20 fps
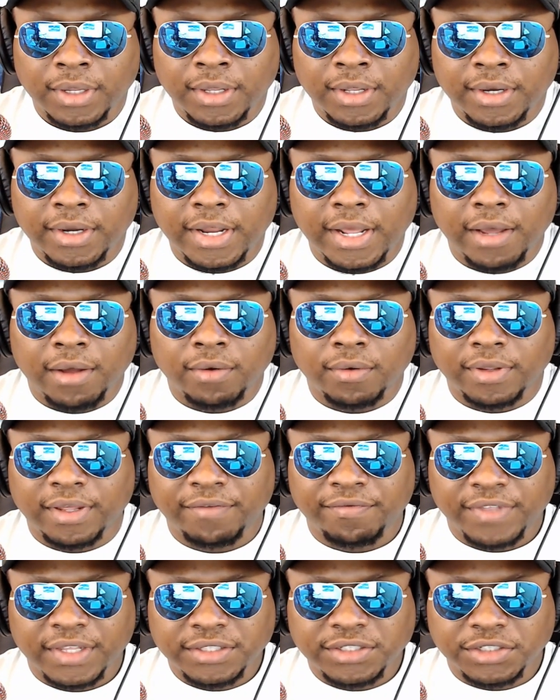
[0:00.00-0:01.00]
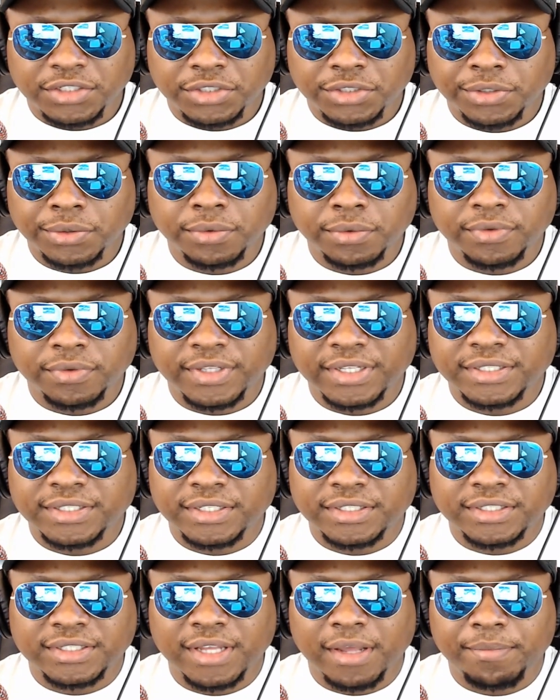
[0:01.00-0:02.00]
Now, if this is true, this
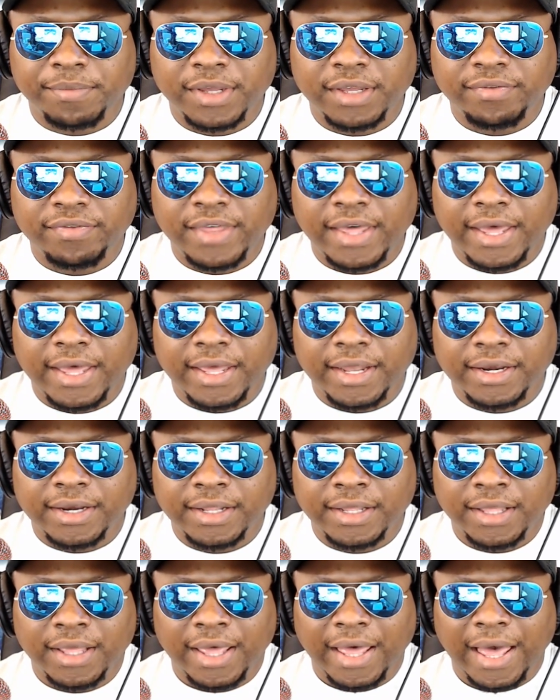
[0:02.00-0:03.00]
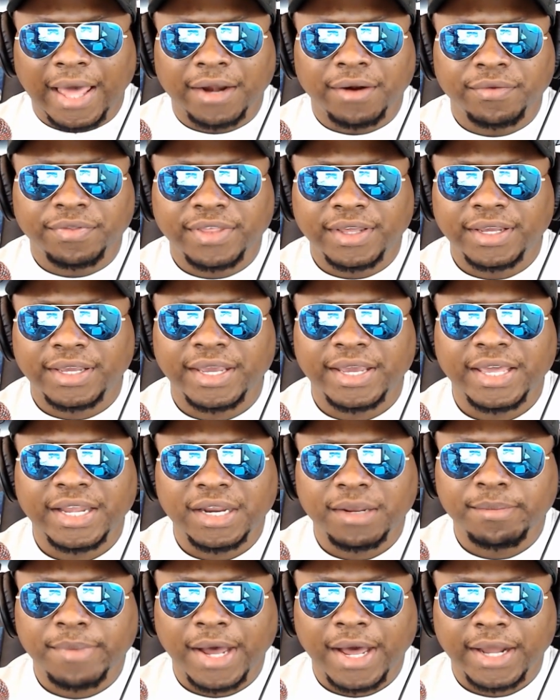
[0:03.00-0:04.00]
is something that I don't think
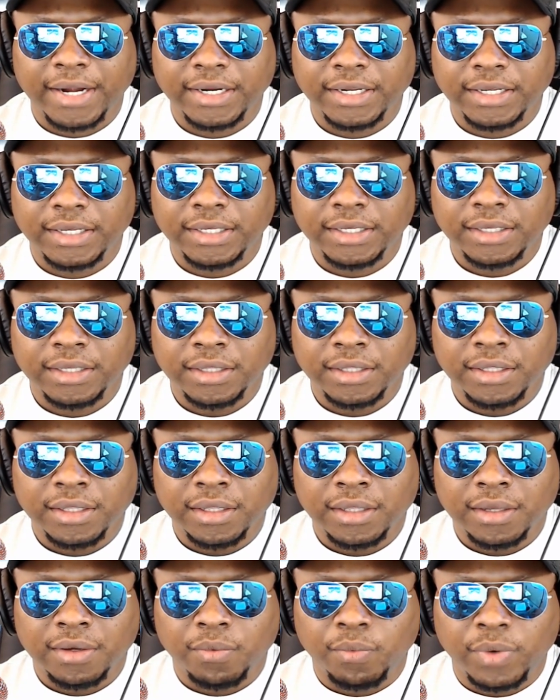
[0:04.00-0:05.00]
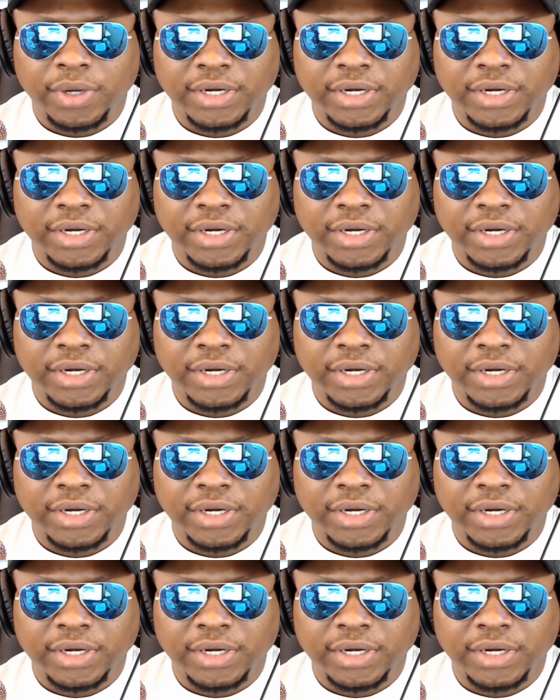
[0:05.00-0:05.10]
anybody would